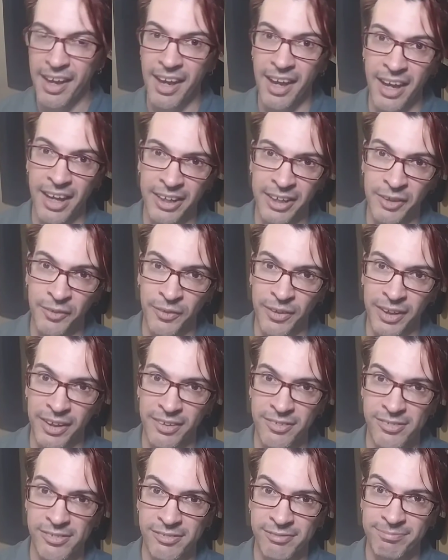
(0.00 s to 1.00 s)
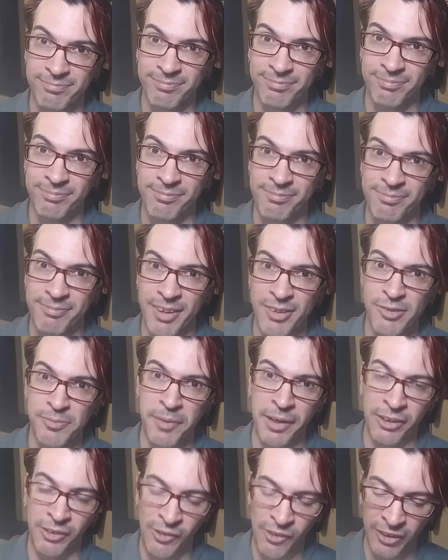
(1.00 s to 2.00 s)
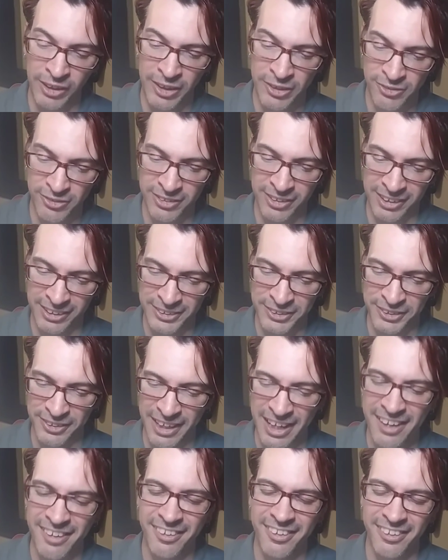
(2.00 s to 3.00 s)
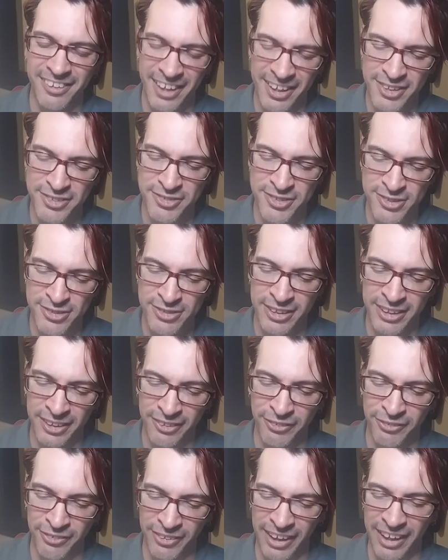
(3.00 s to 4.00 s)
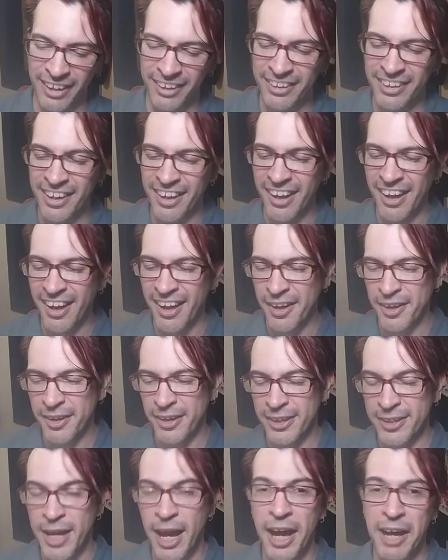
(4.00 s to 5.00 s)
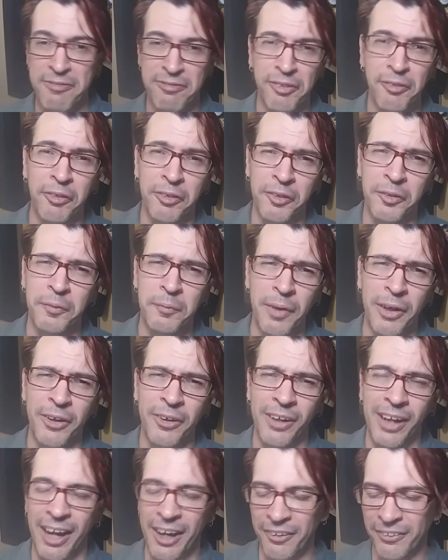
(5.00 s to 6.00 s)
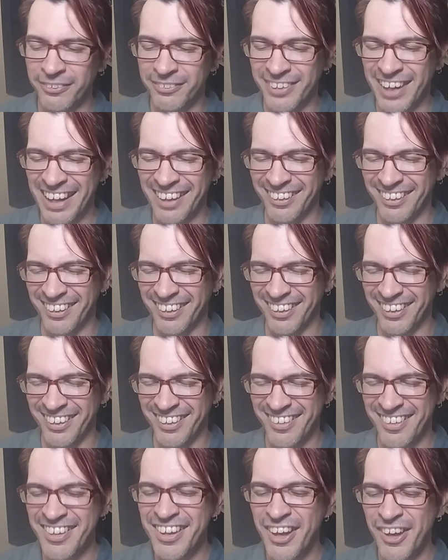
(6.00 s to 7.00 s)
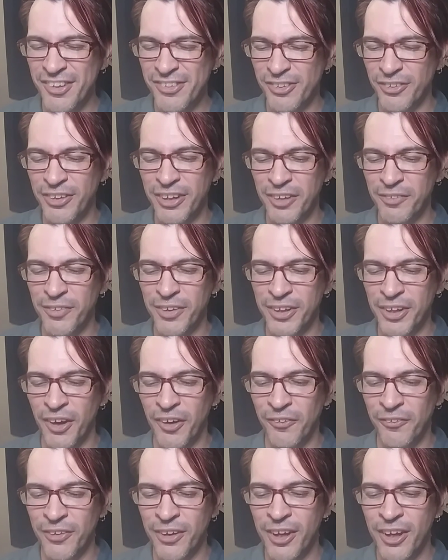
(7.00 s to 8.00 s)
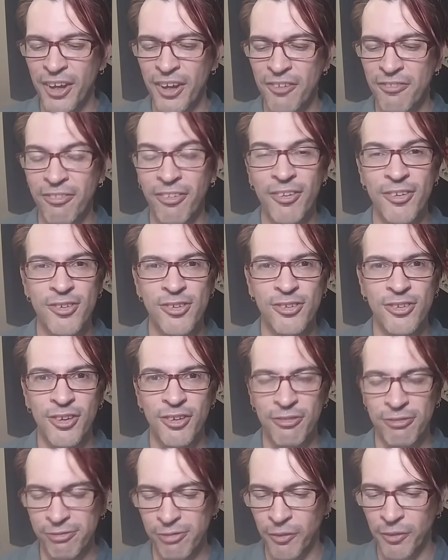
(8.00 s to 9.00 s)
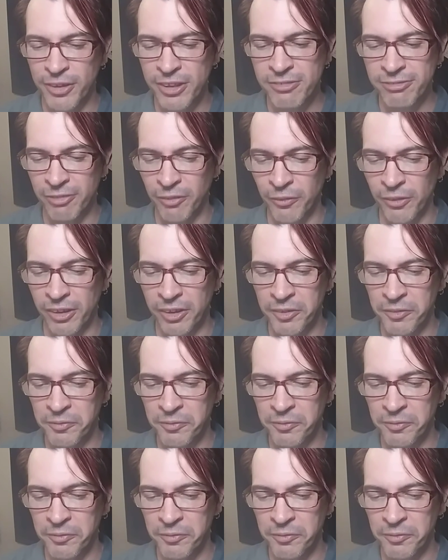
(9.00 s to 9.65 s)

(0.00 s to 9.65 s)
Anyways. That's my long introduction. Thanks for sitting through that. I feel a little better now. So here we go. Verse 44.